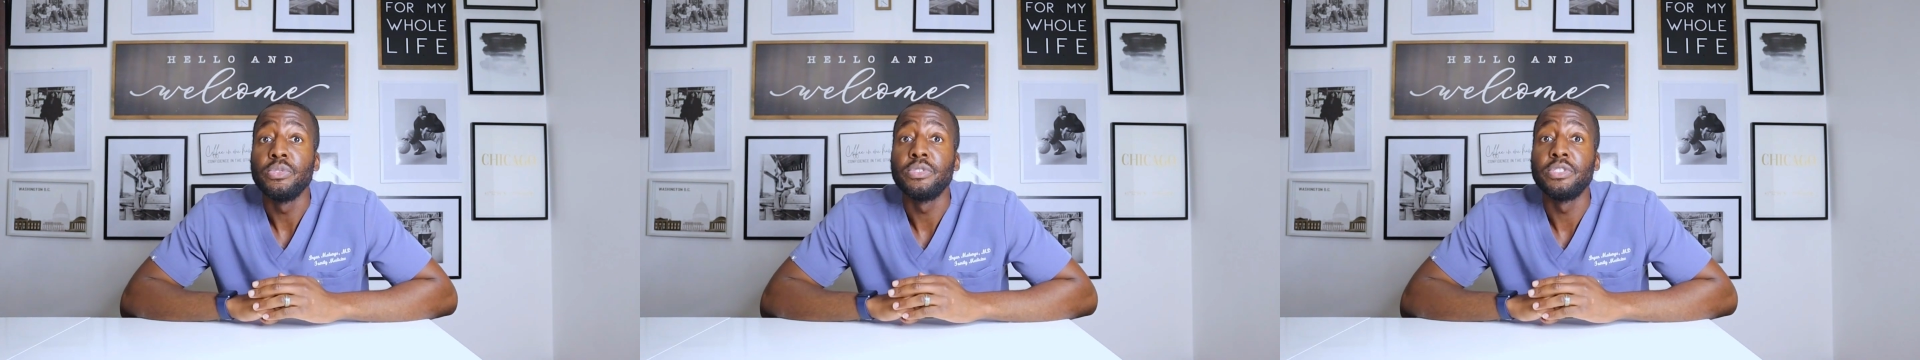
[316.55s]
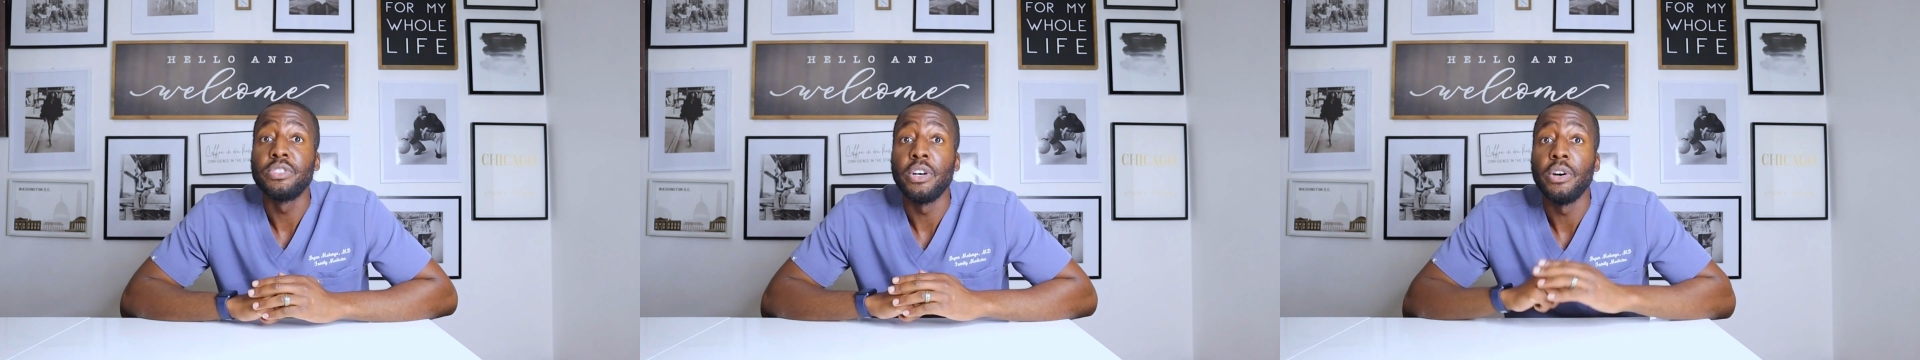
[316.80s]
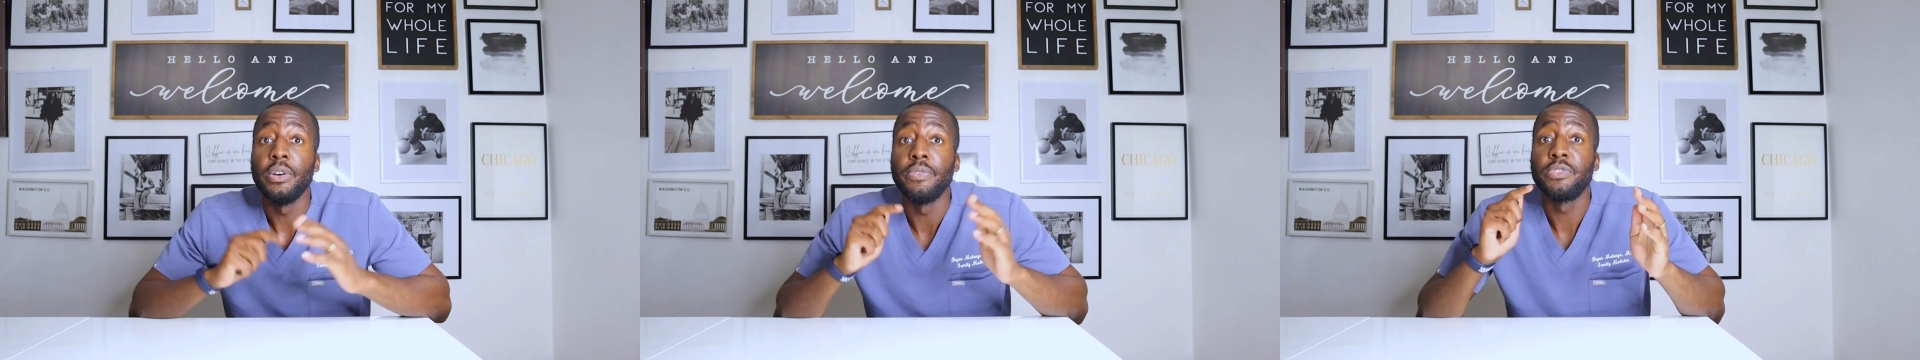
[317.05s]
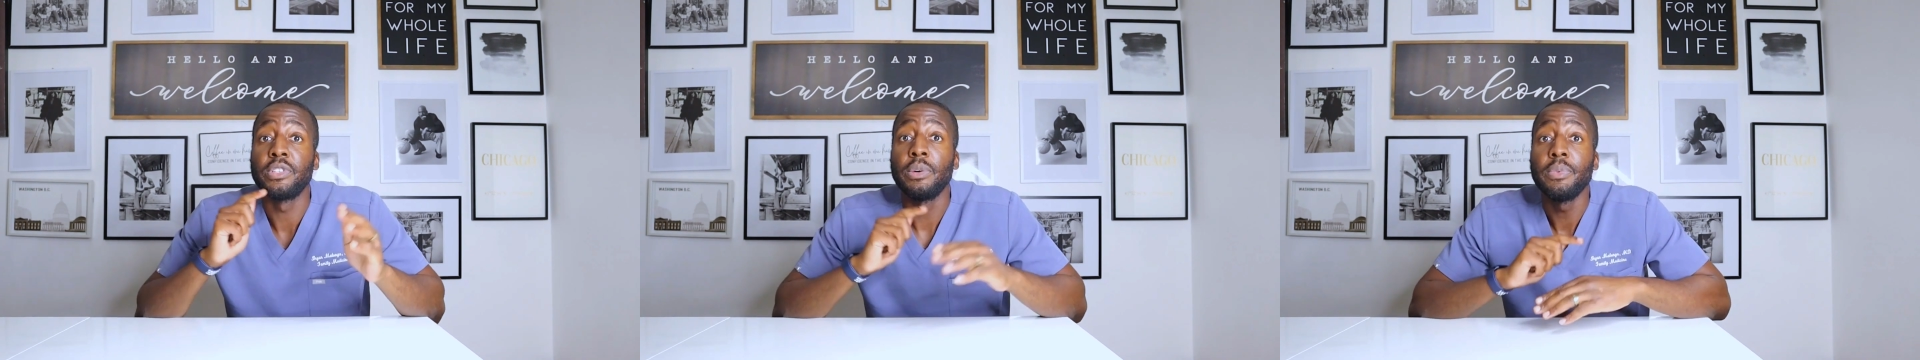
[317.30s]
So
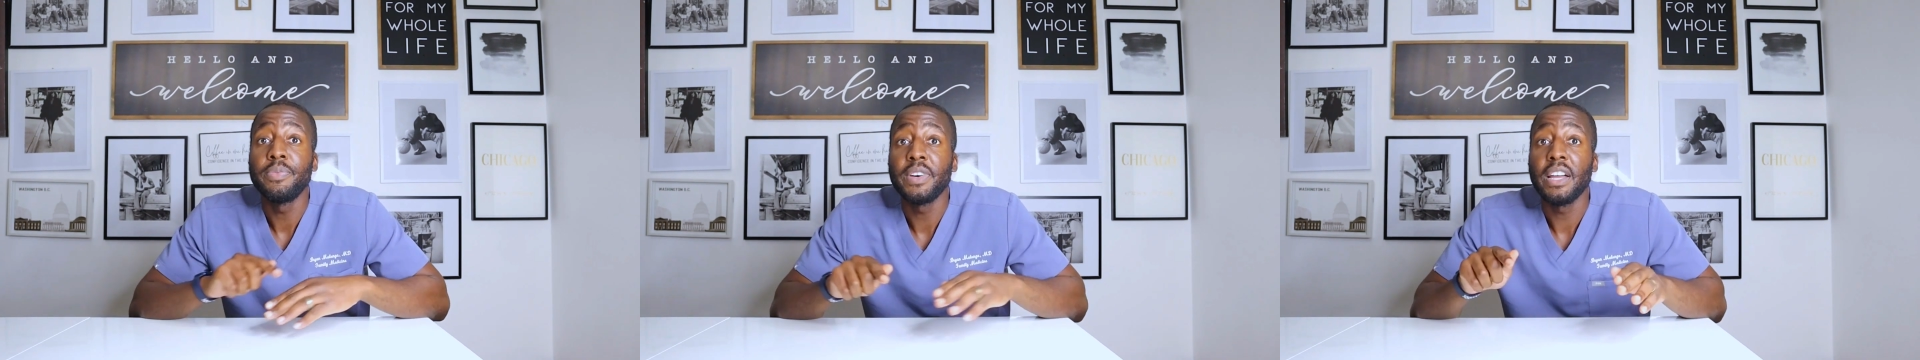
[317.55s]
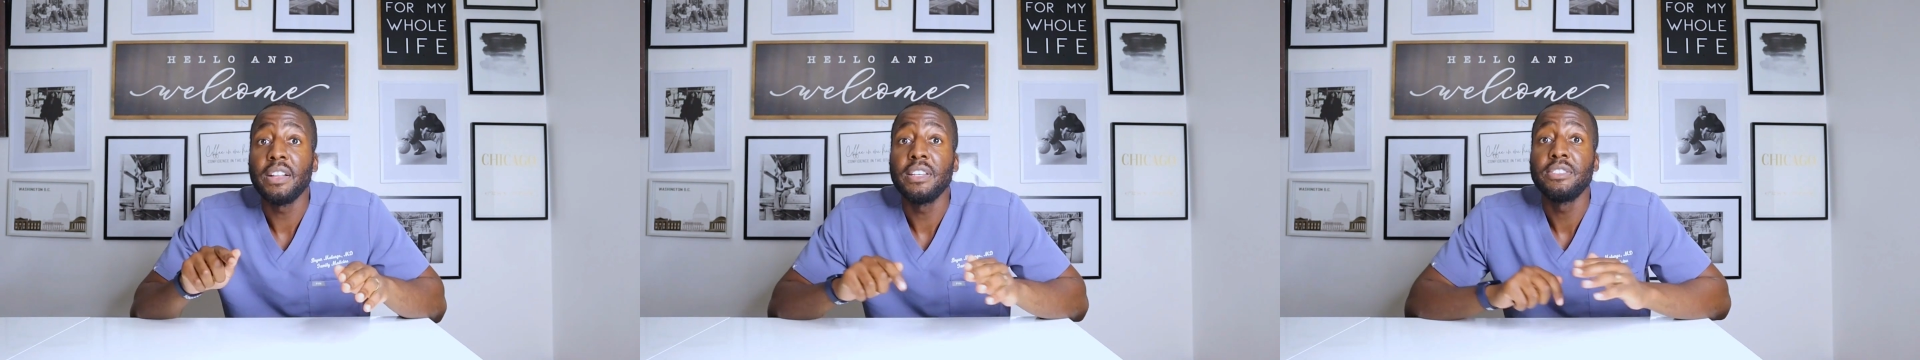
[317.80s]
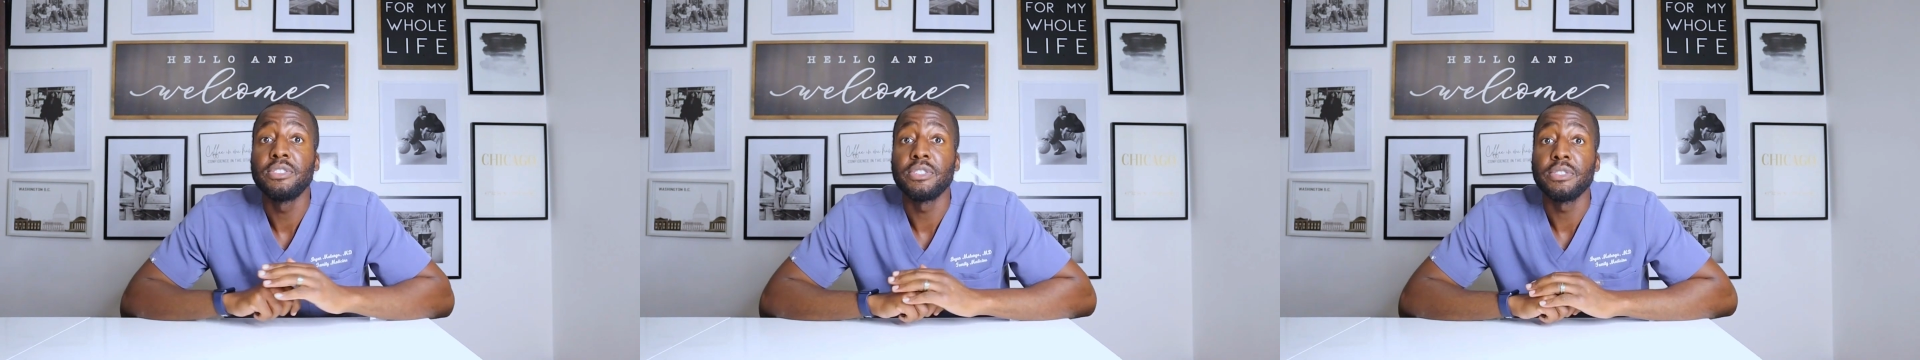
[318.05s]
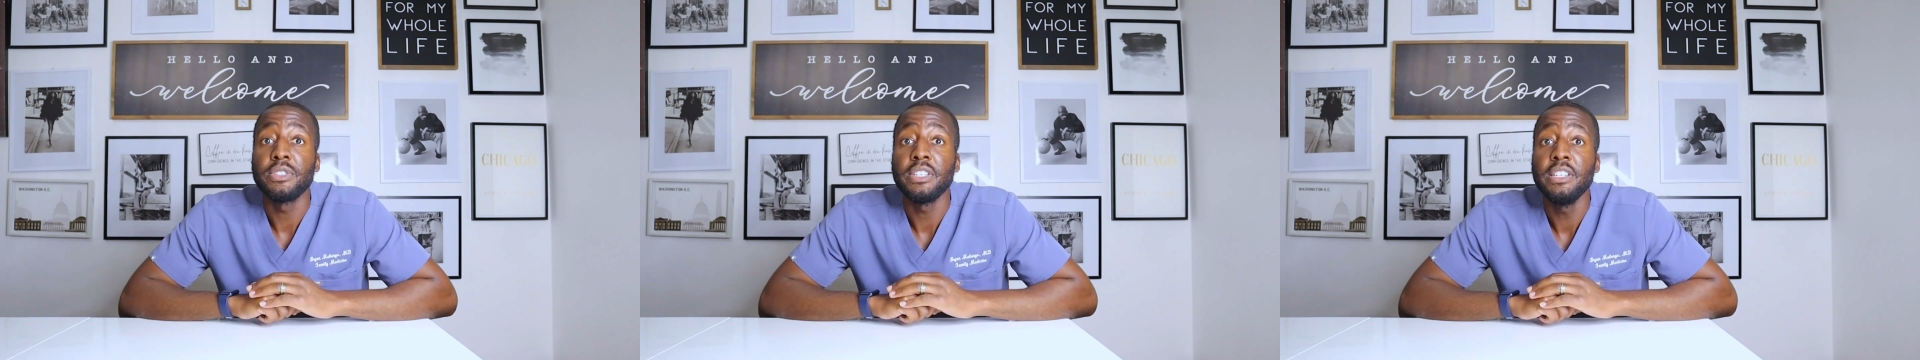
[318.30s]
if someone violates
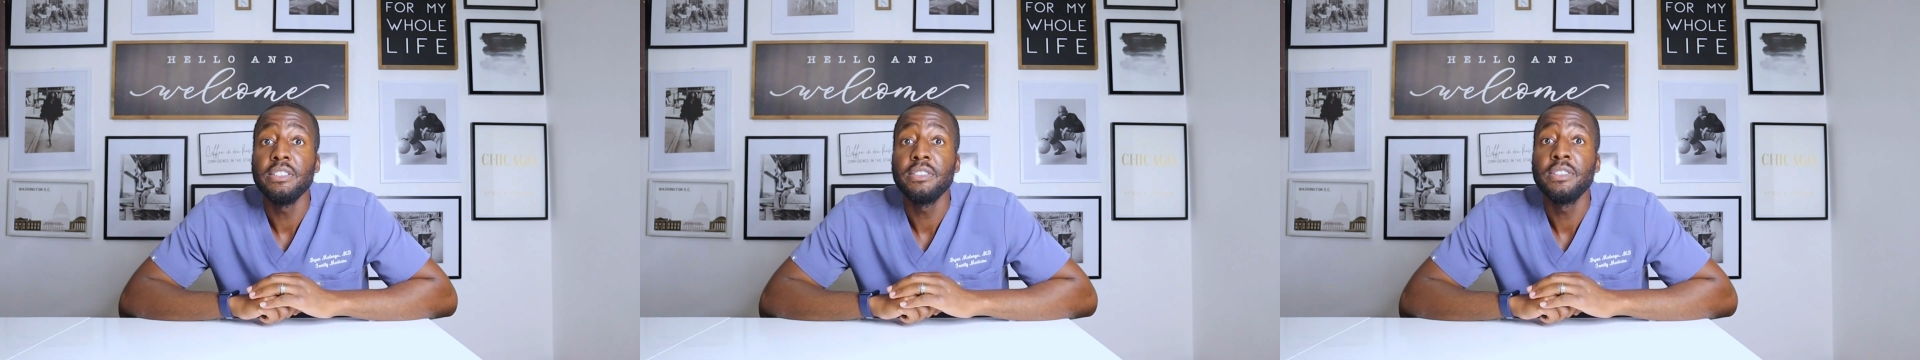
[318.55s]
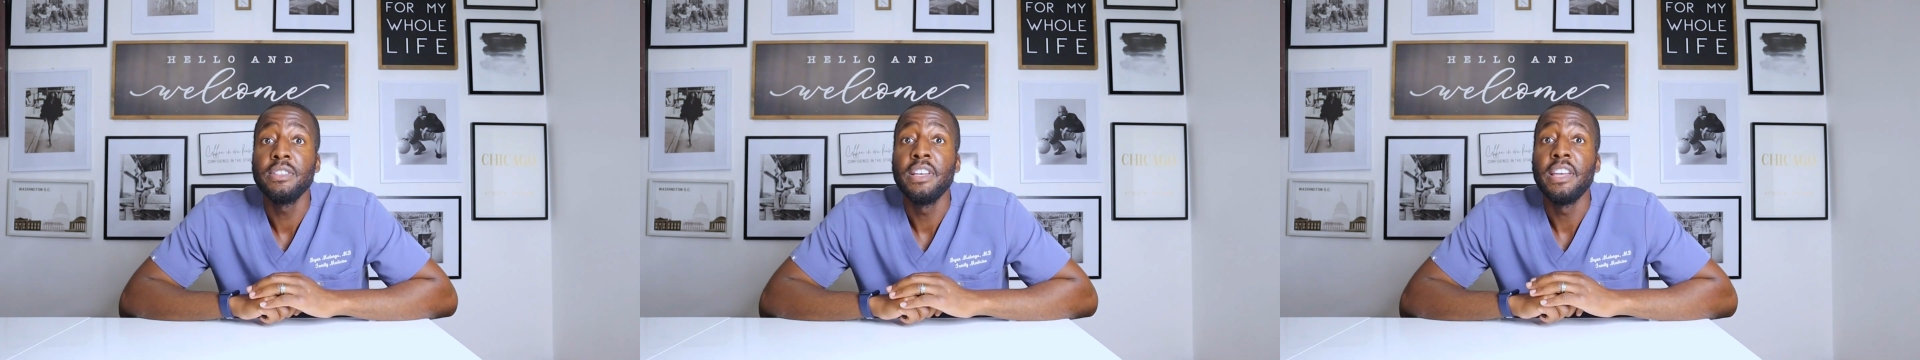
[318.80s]
your lease